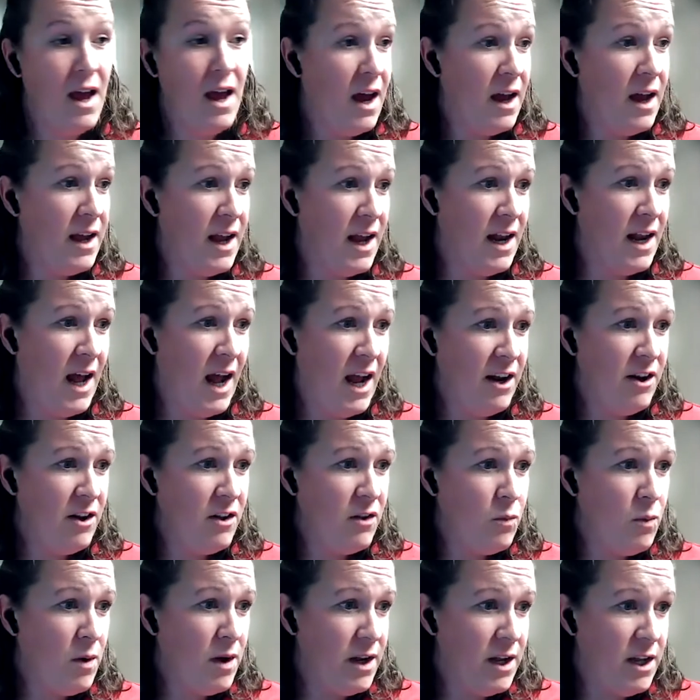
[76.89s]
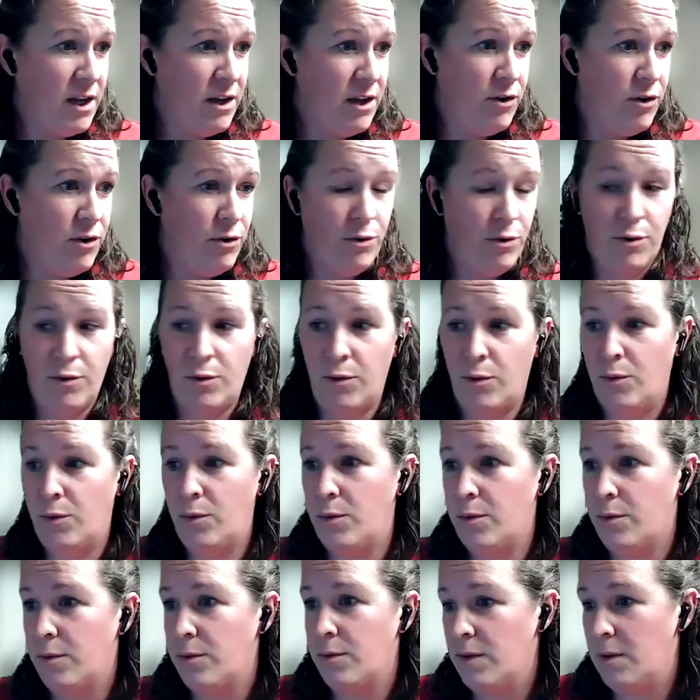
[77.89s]
Again, I just wanted
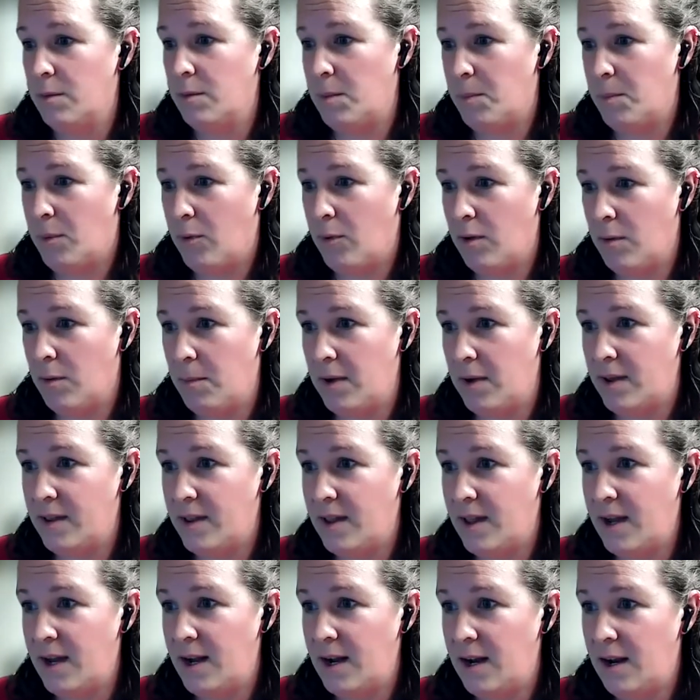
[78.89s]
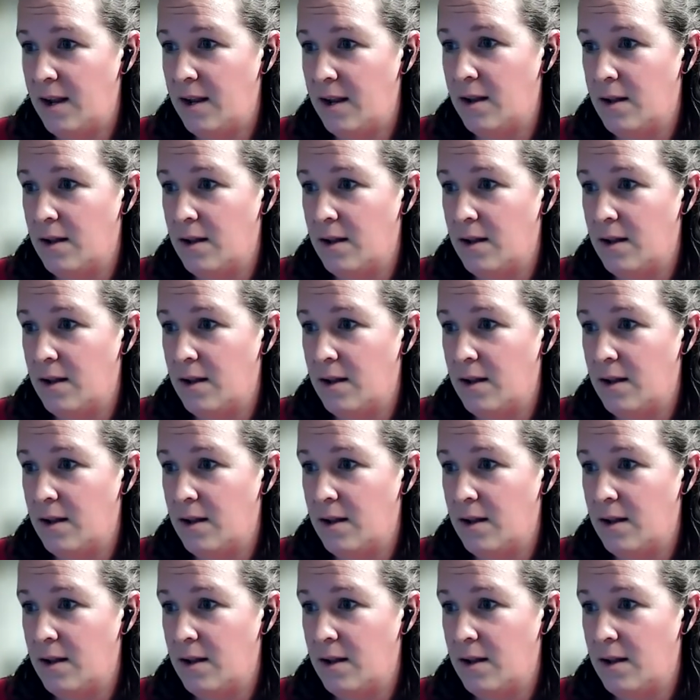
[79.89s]
to let me pull up my slide.